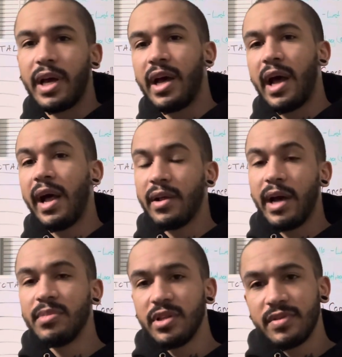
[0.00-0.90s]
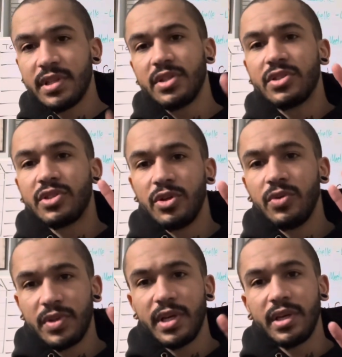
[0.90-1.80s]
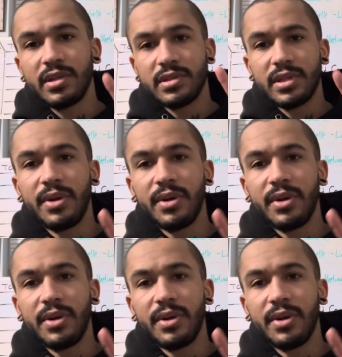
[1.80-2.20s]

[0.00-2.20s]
I believe that there's two things